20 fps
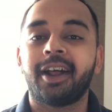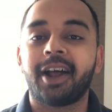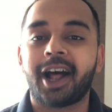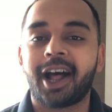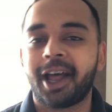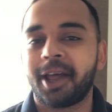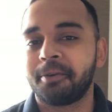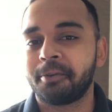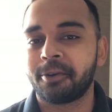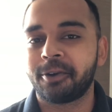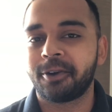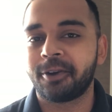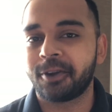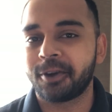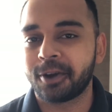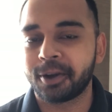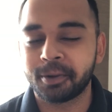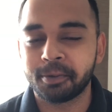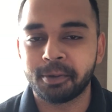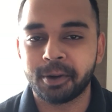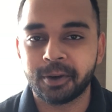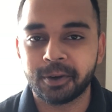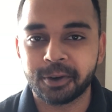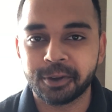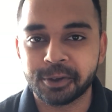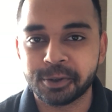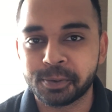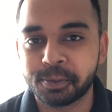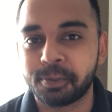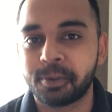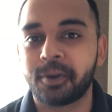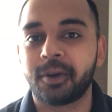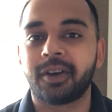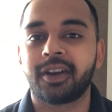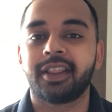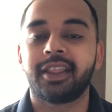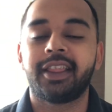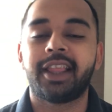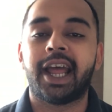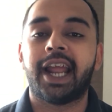I am going to talk about a sport
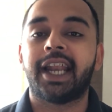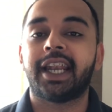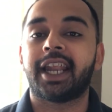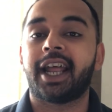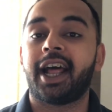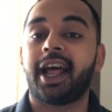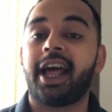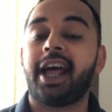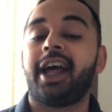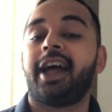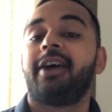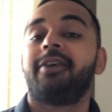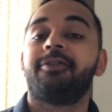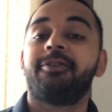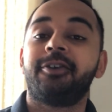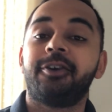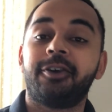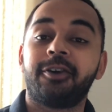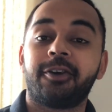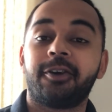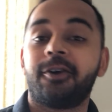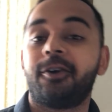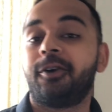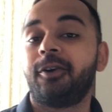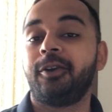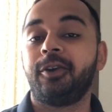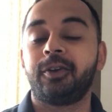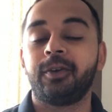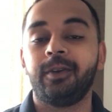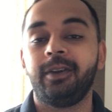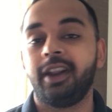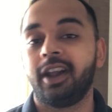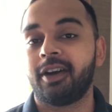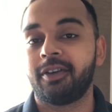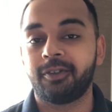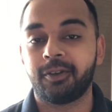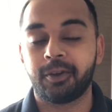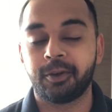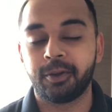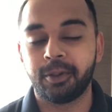that I have grown to
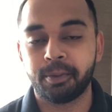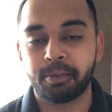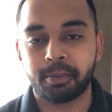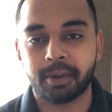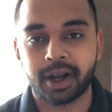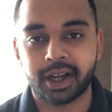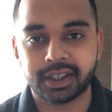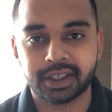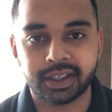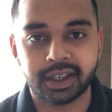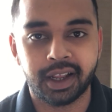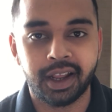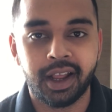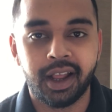love over the past